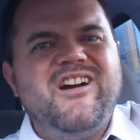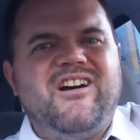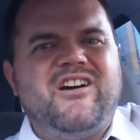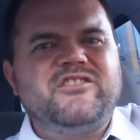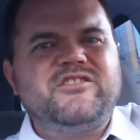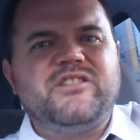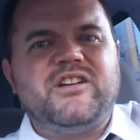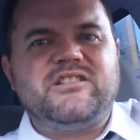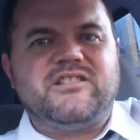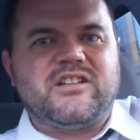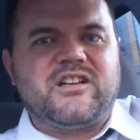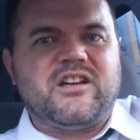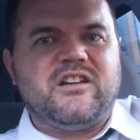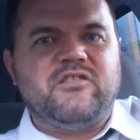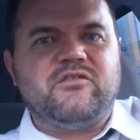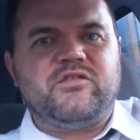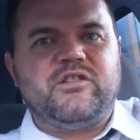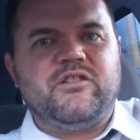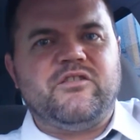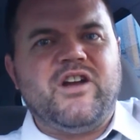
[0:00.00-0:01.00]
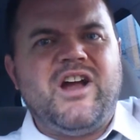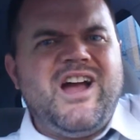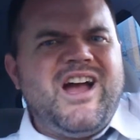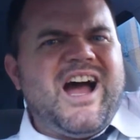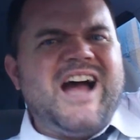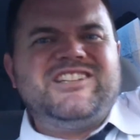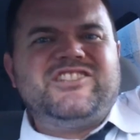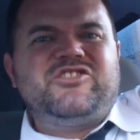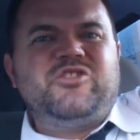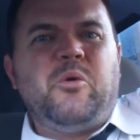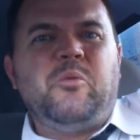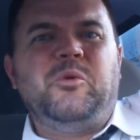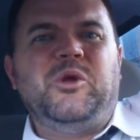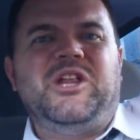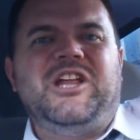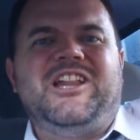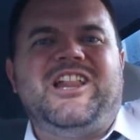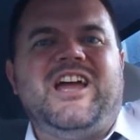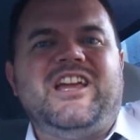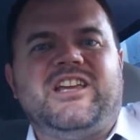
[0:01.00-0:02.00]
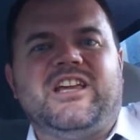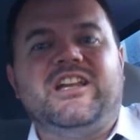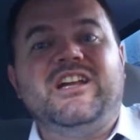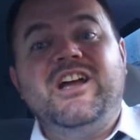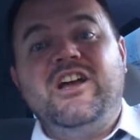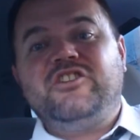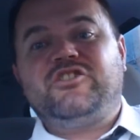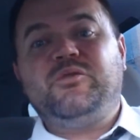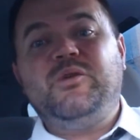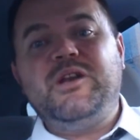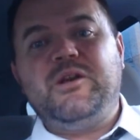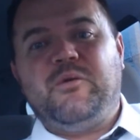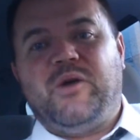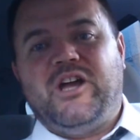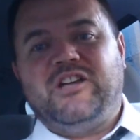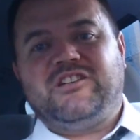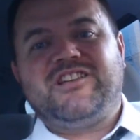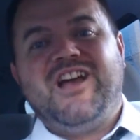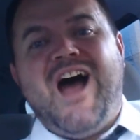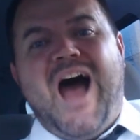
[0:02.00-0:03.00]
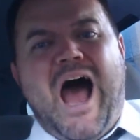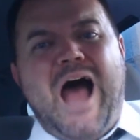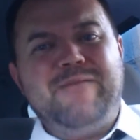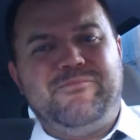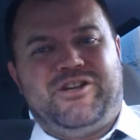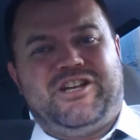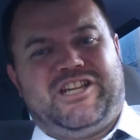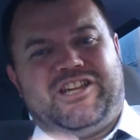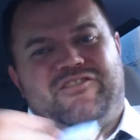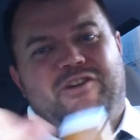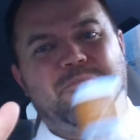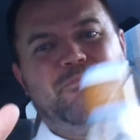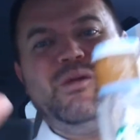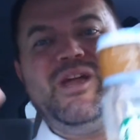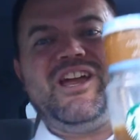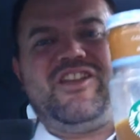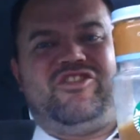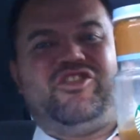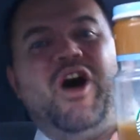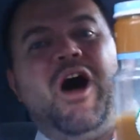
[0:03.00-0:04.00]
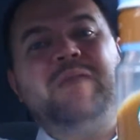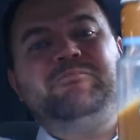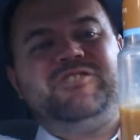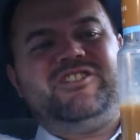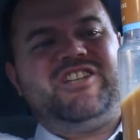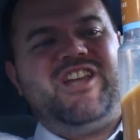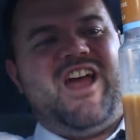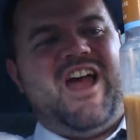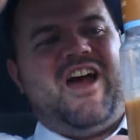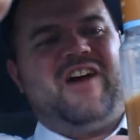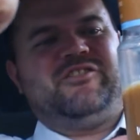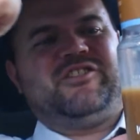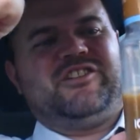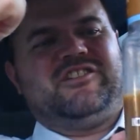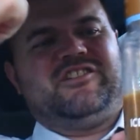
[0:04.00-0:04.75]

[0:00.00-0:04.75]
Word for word: Also has that kind of flavor. I just don't really like it. So anyways, I'm gonna give a big thumbs down